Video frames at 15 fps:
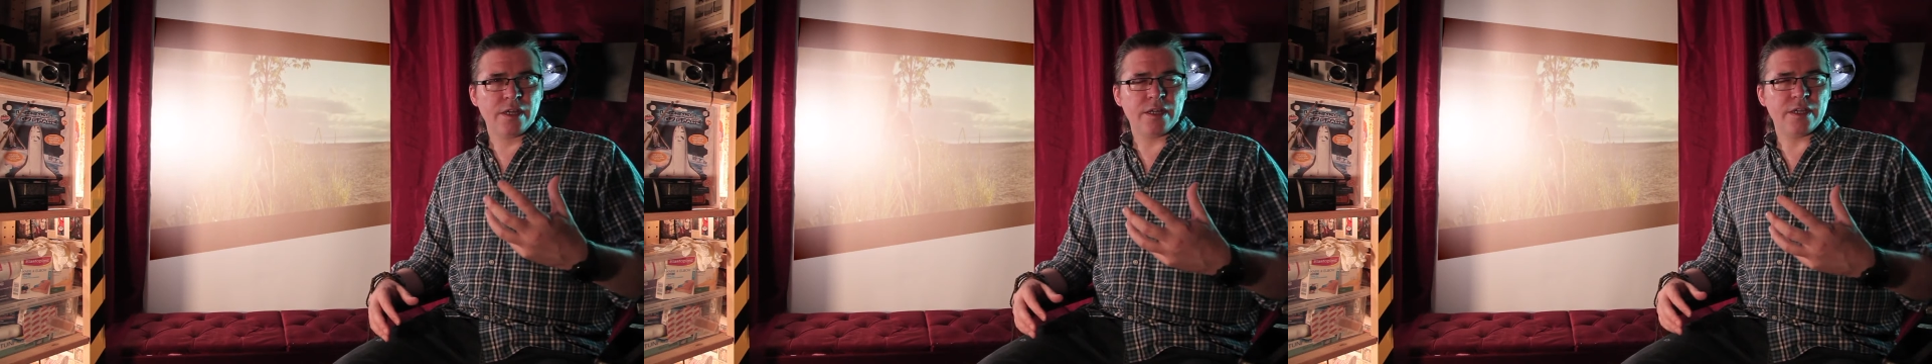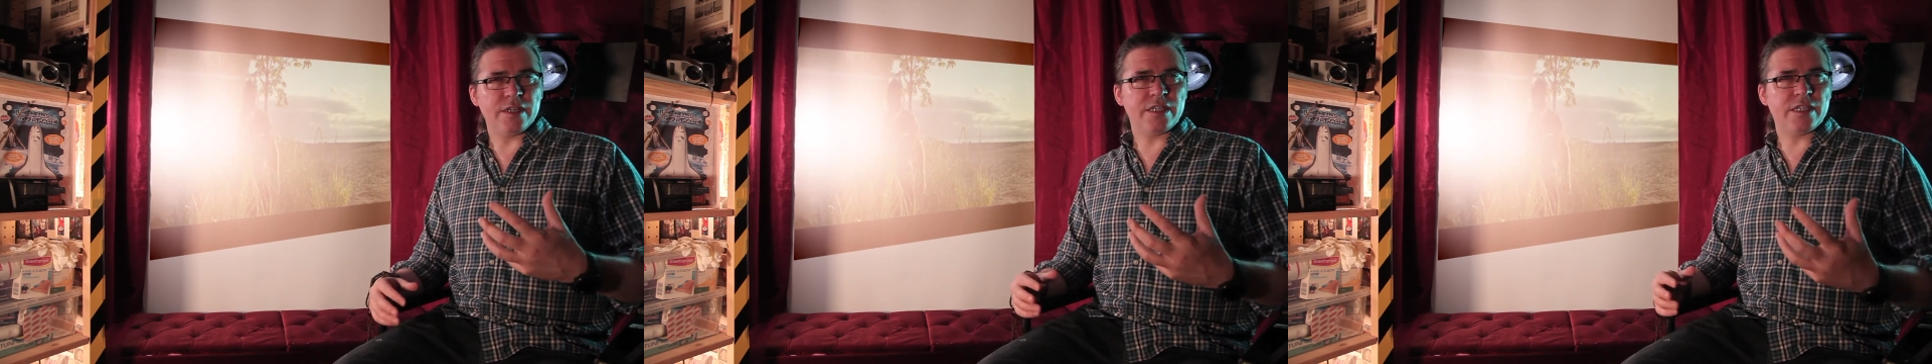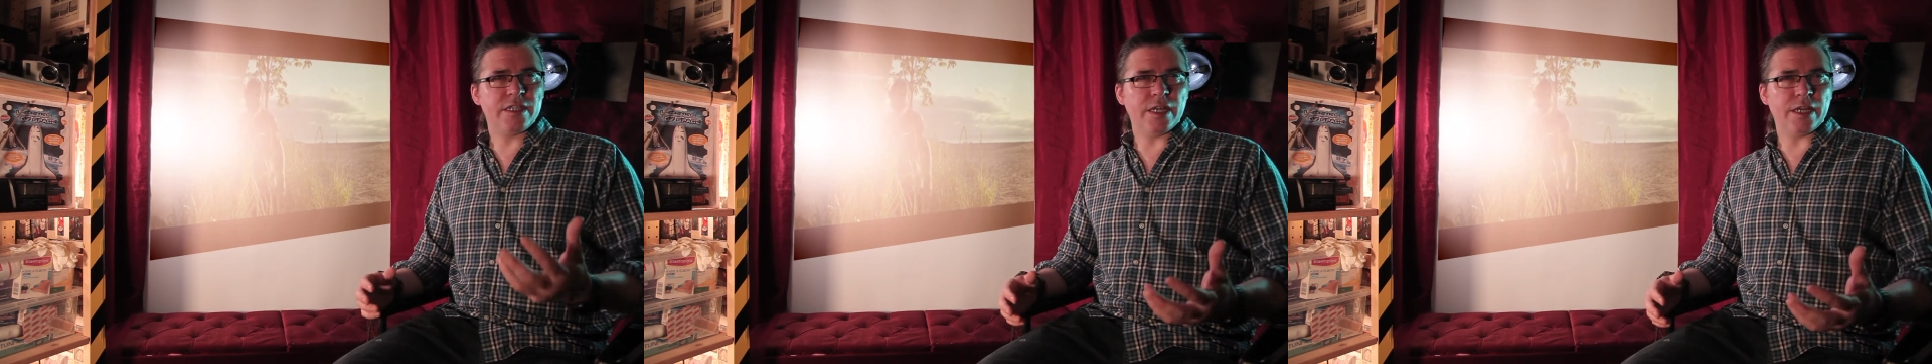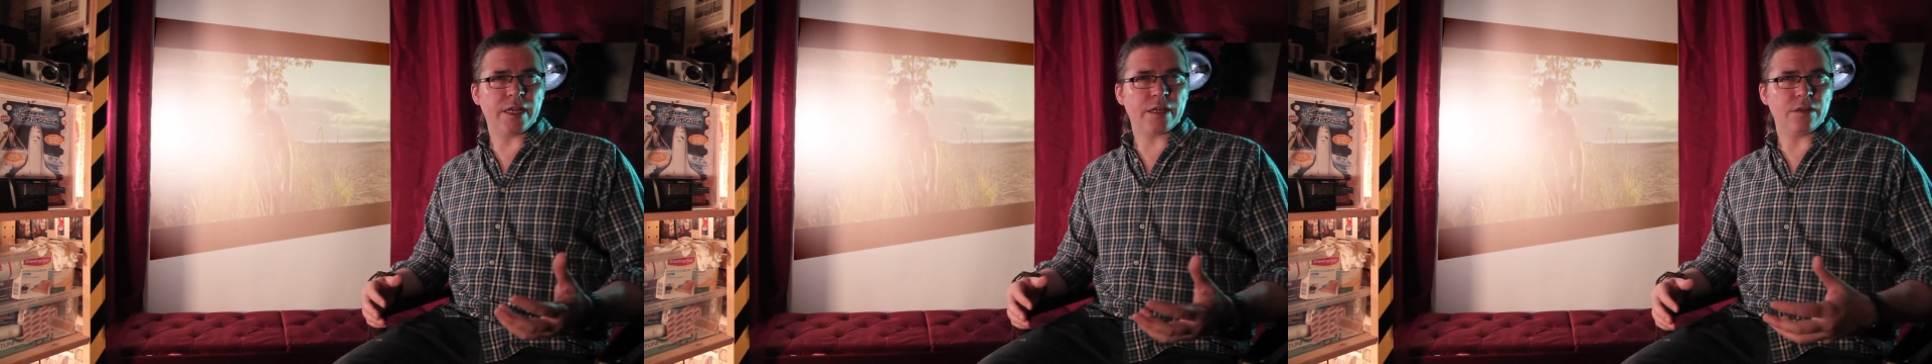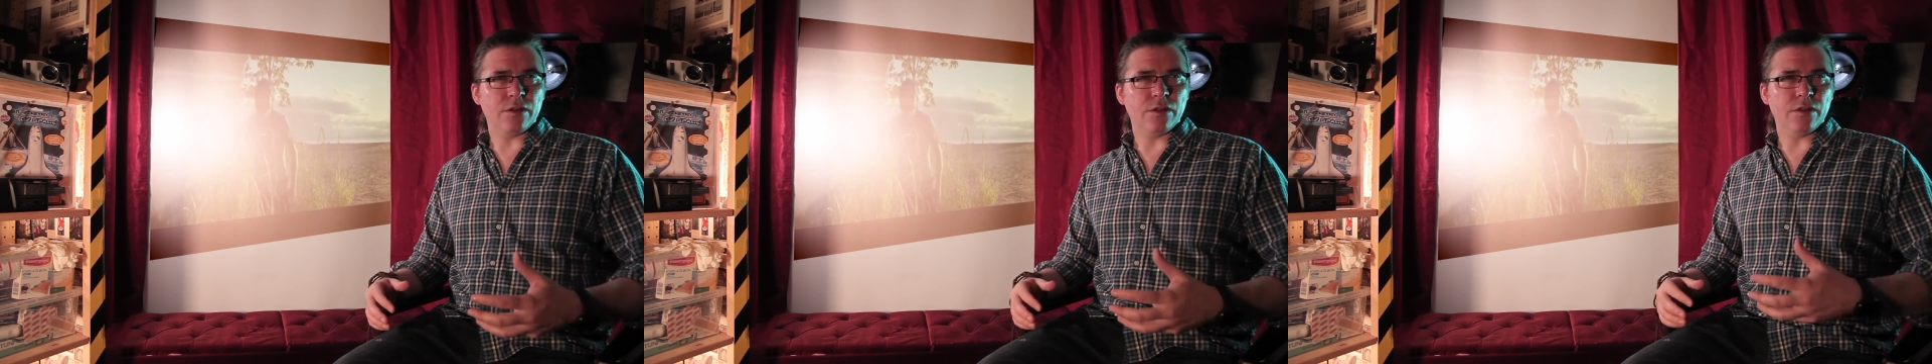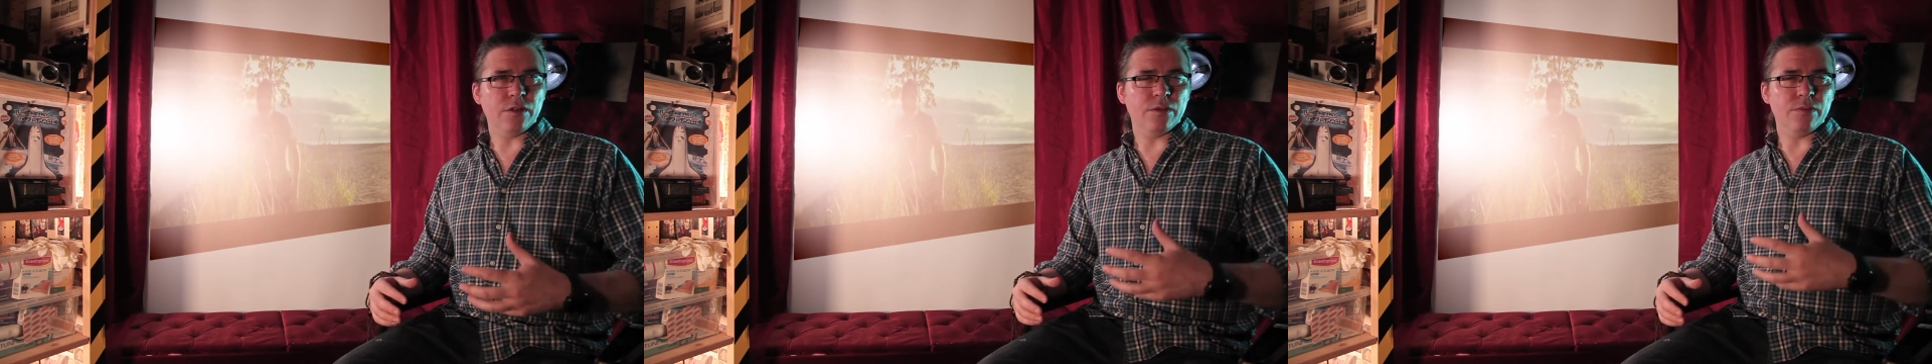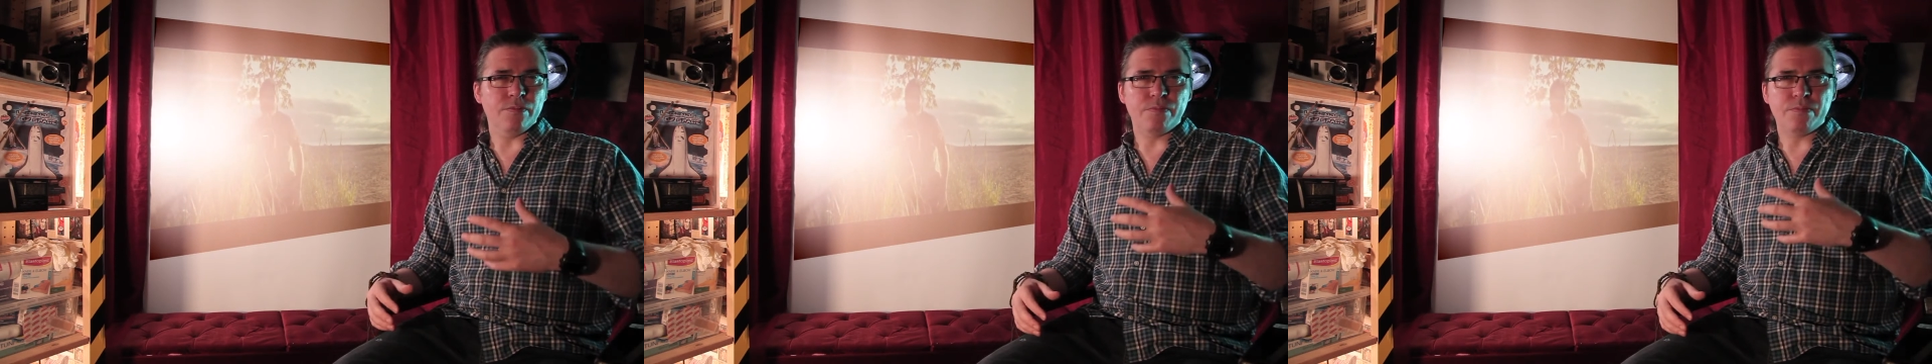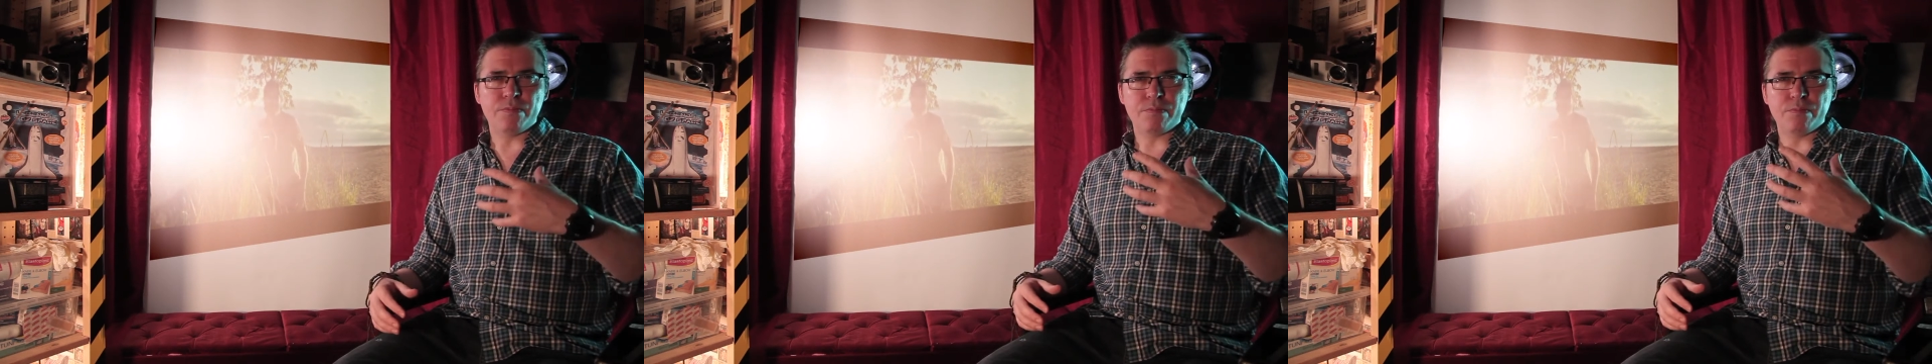cynical,
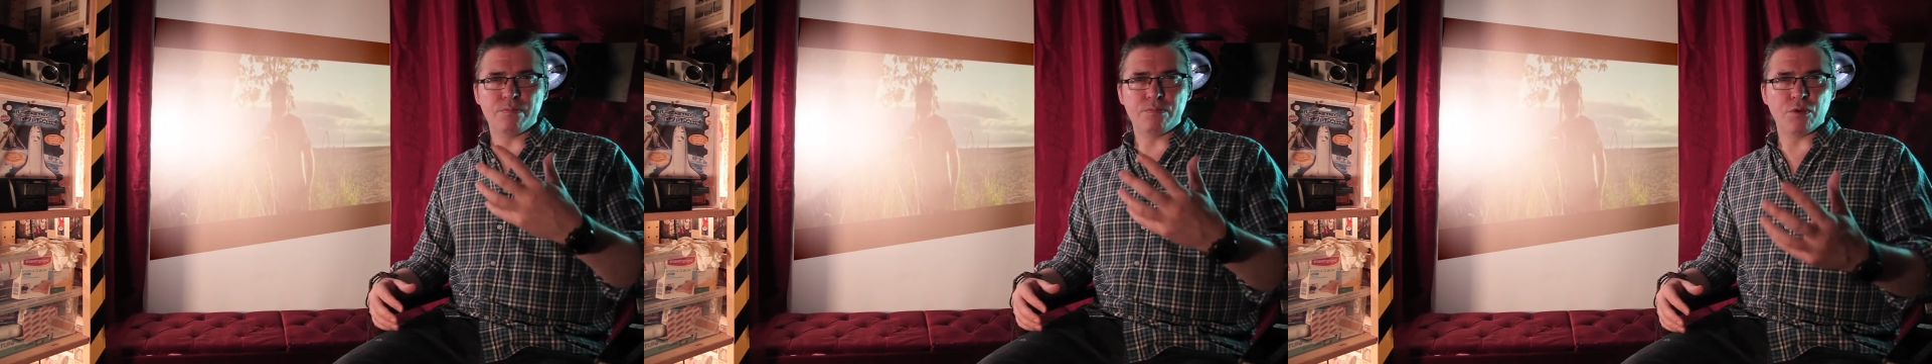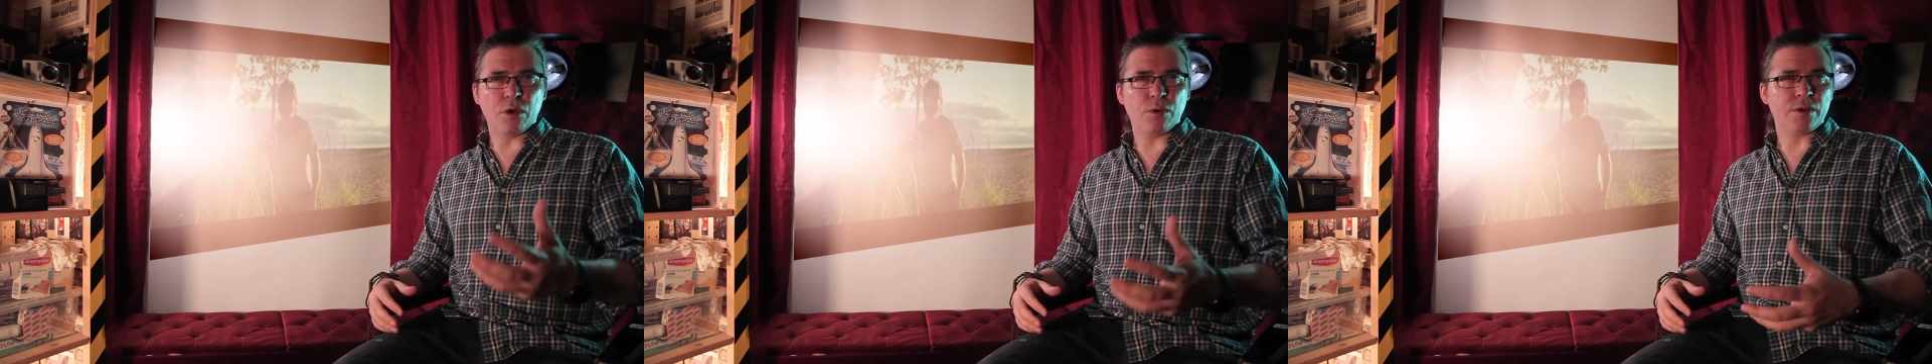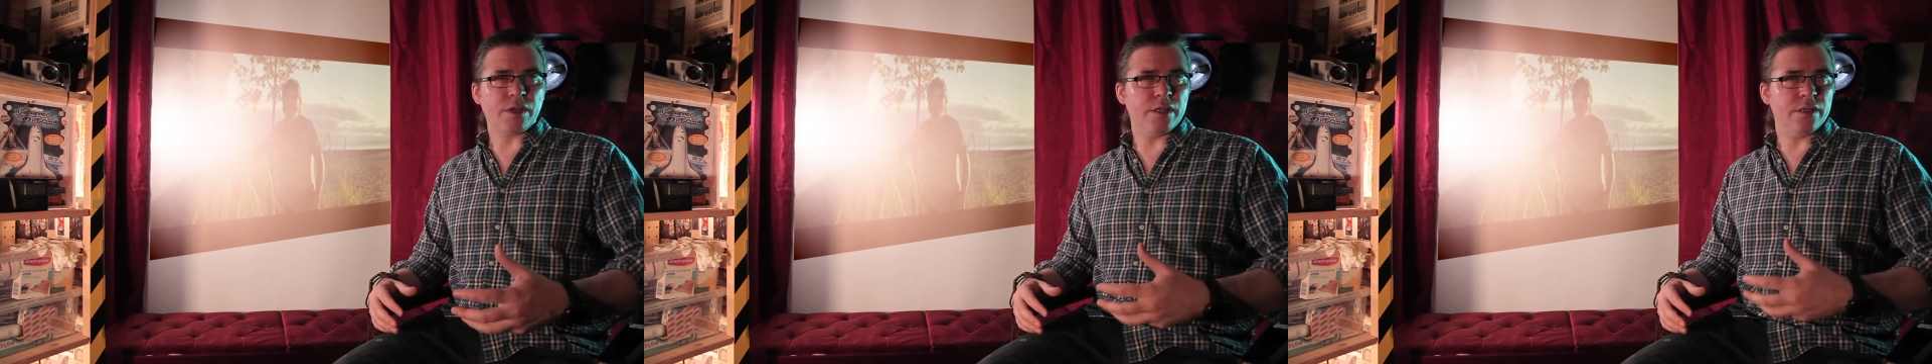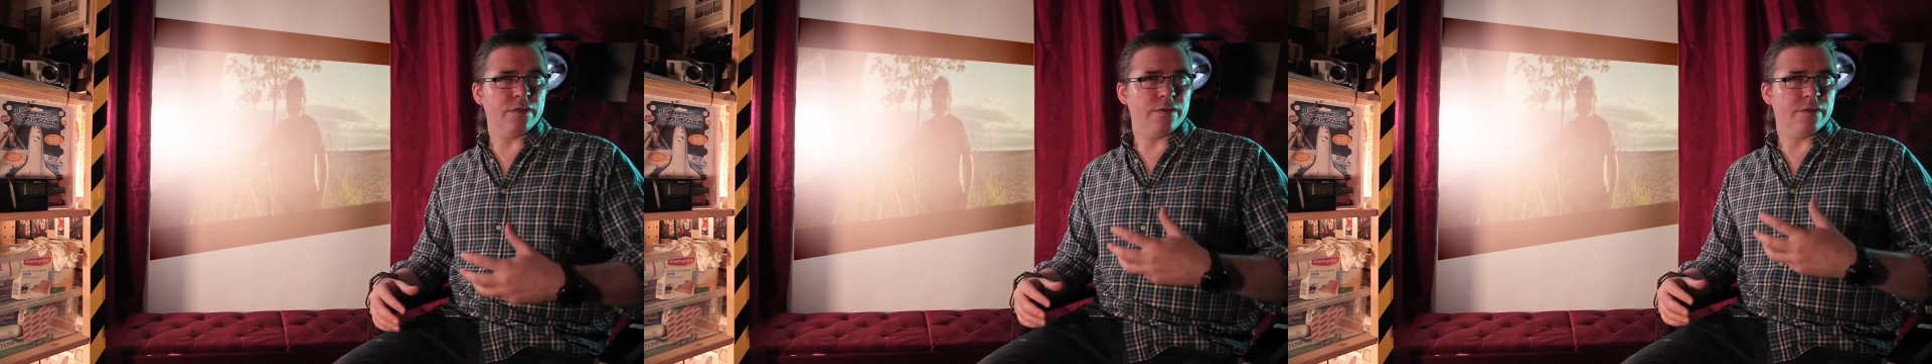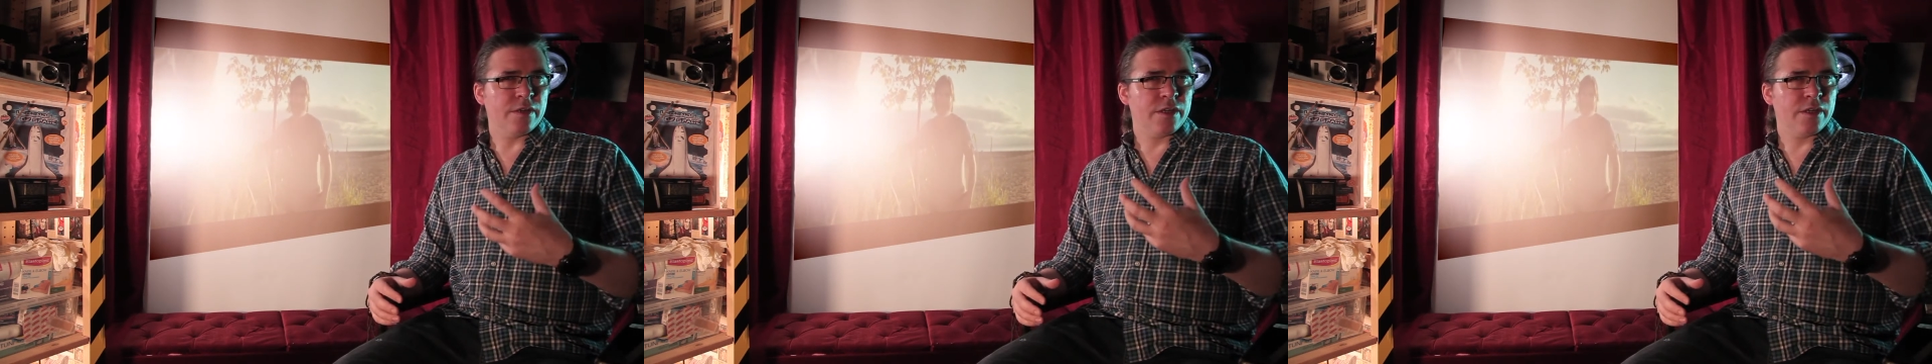broken,